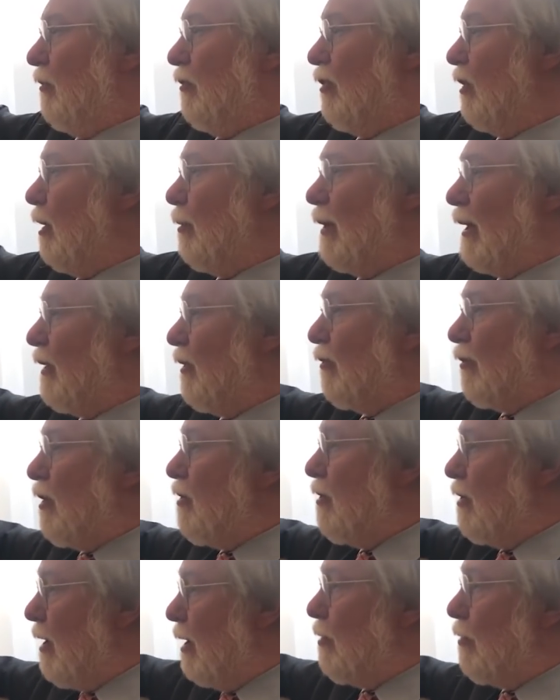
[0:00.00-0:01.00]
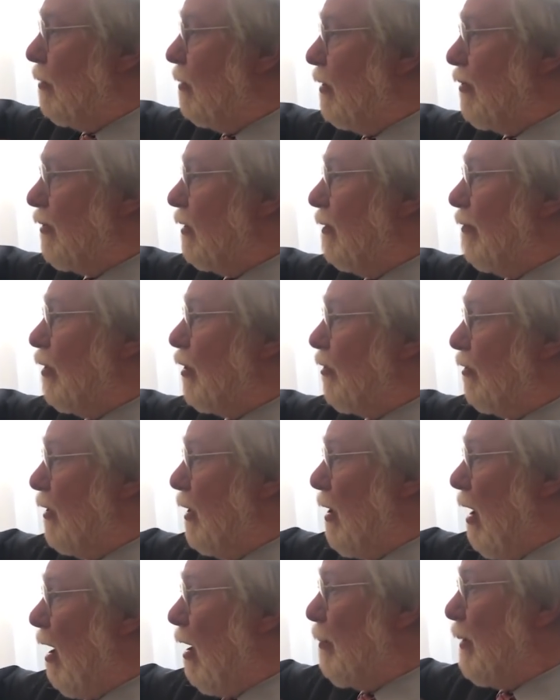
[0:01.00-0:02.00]
Germany is in no risk of a
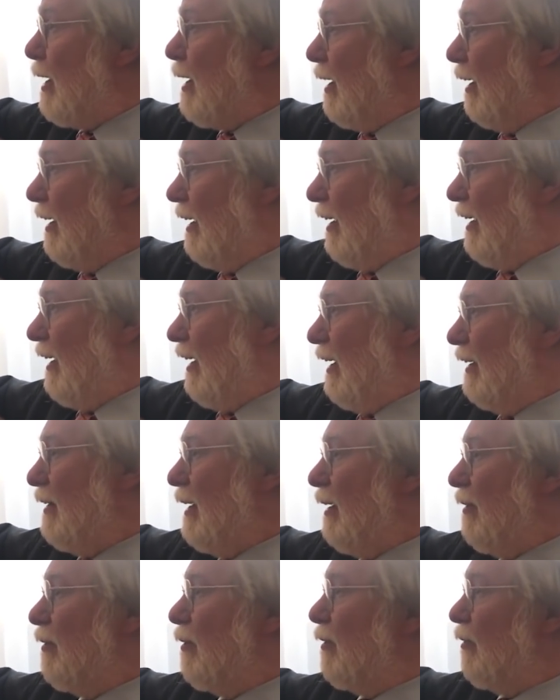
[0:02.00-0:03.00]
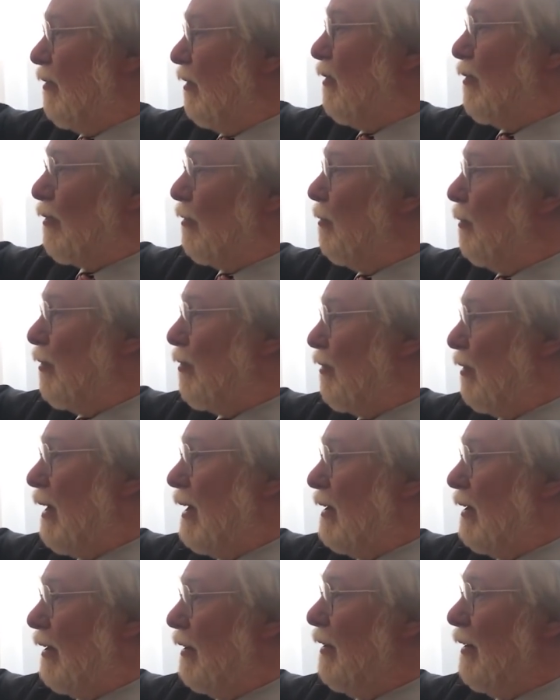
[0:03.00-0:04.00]
tsunami, and yet the decision was
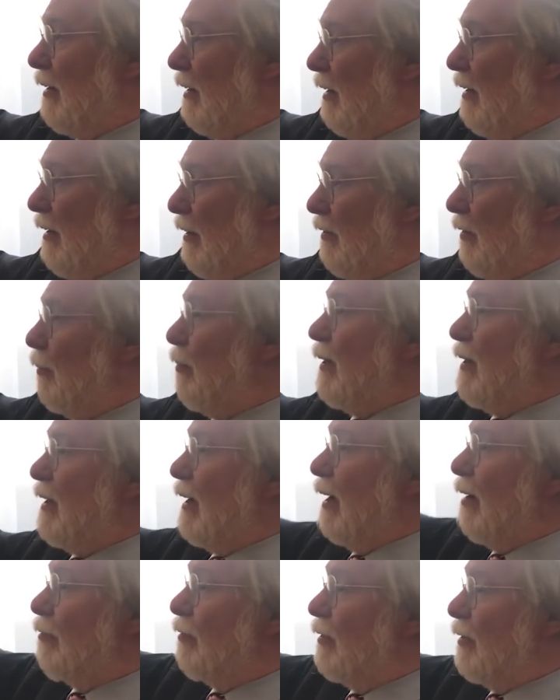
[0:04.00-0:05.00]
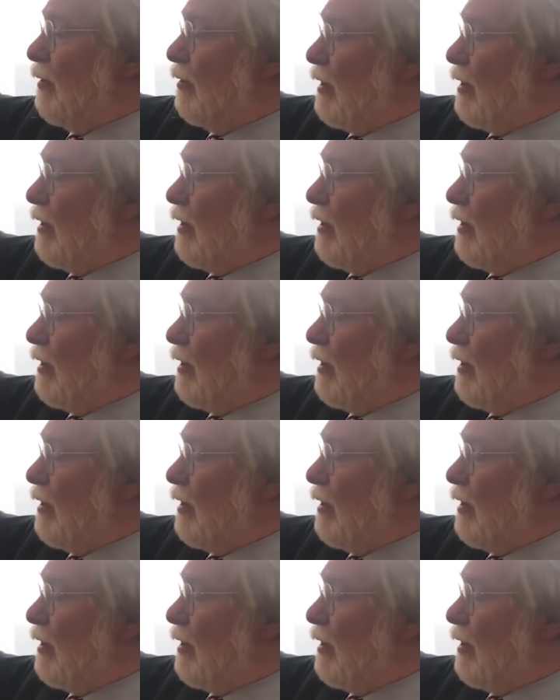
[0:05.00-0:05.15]
taken the week after